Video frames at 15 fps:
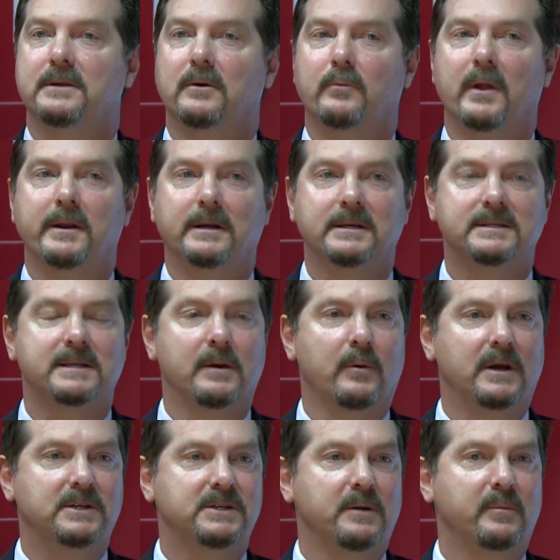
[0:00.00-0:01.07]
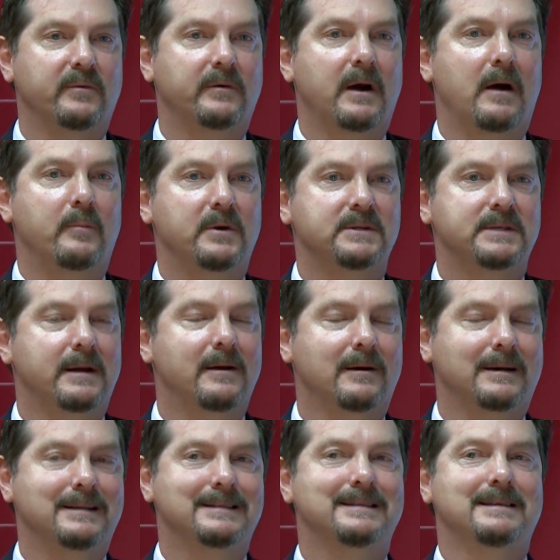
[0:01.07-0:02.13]
You know, running a statewide chamber of commerce, I hear
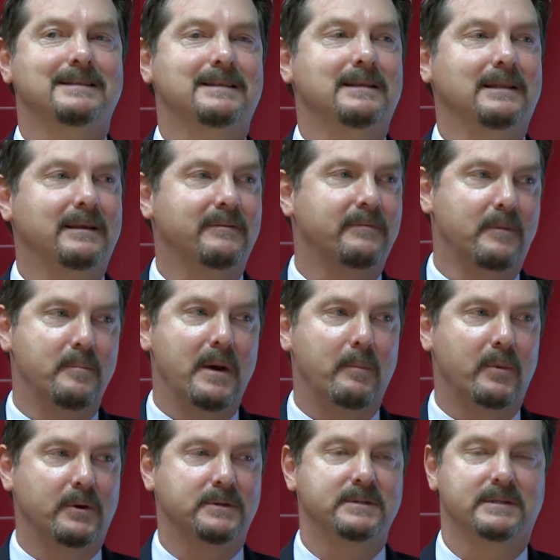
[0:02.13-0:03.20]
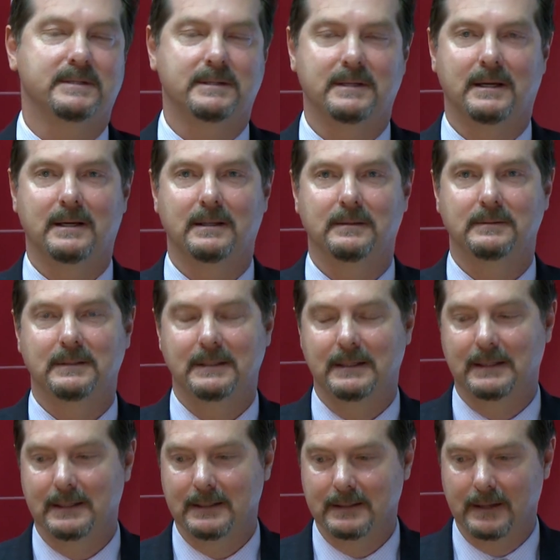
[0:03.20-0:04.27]
consistently from members uh,
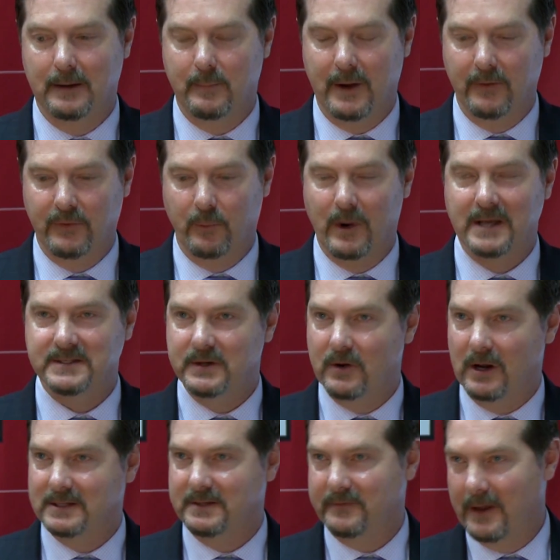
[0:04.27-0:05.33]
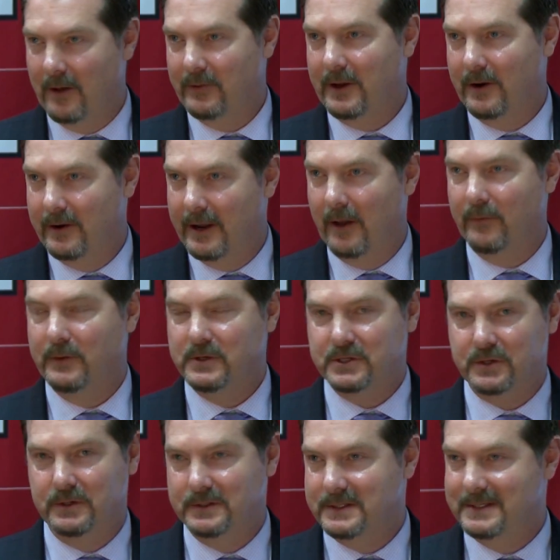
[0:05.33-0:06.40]
uh, about the rising cost of healthcare and health
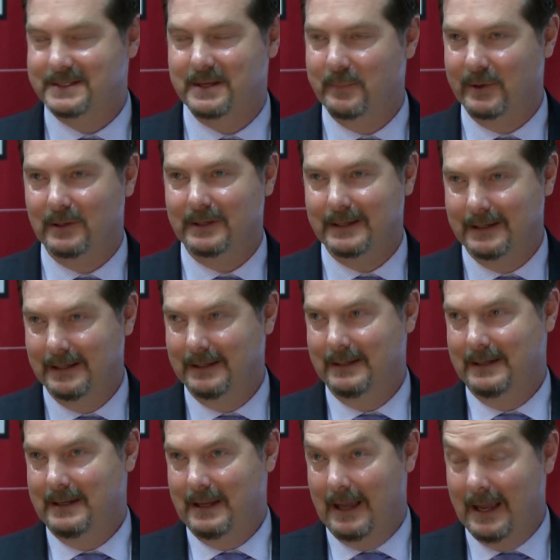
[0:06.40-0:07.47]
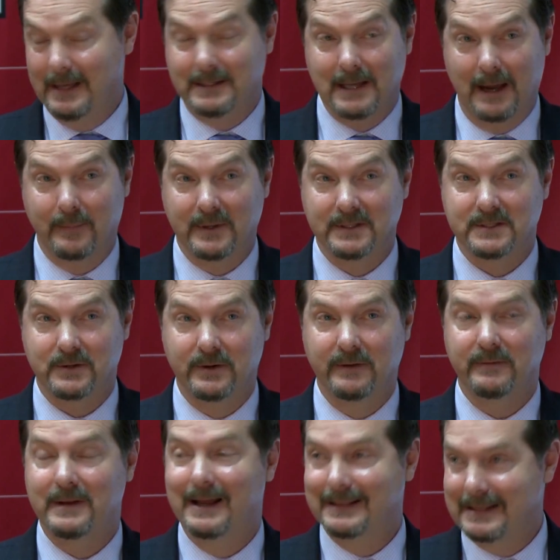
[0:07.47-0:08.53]
insurance. It's typically a top concern,
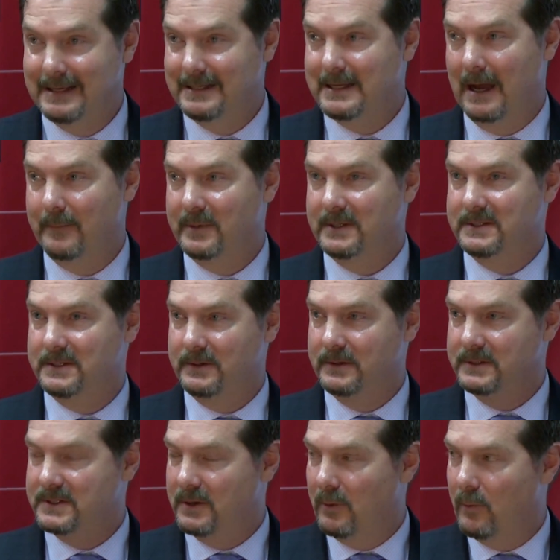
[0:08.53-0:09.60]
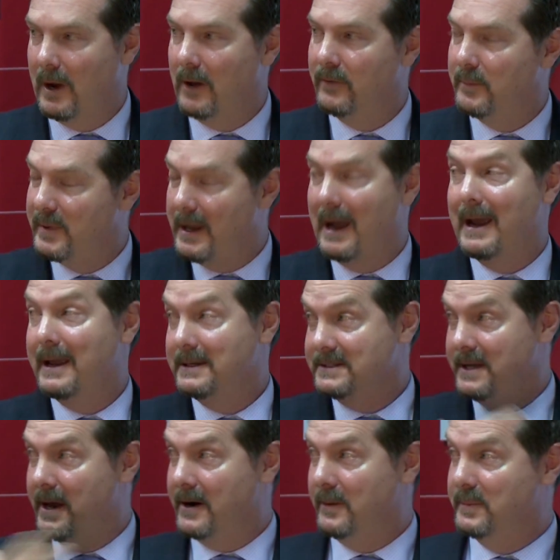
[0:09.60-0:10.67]
if not the top concern. So while the B I A
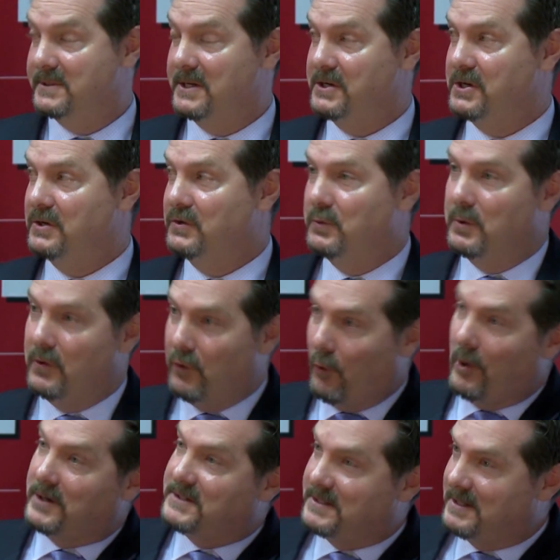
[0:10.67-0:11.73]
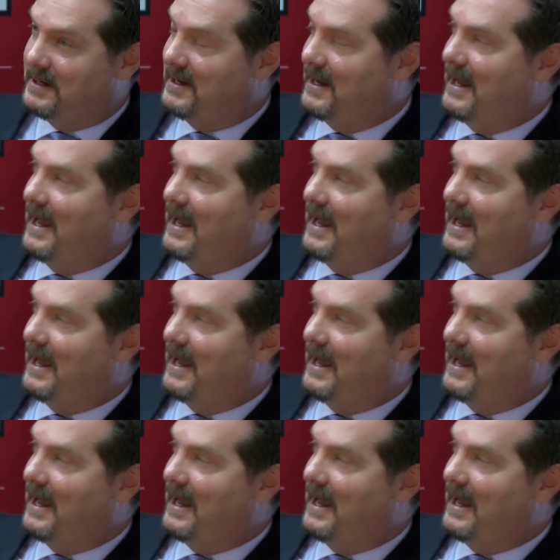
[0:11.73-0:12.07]
is not in a position to endorse